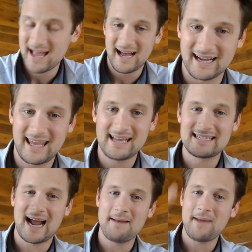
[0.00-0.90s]
Again,
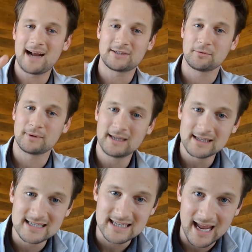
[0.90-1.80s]
tied back to real
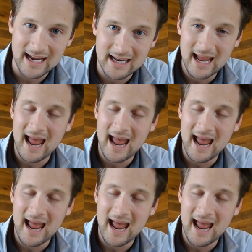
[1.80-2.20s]
estate,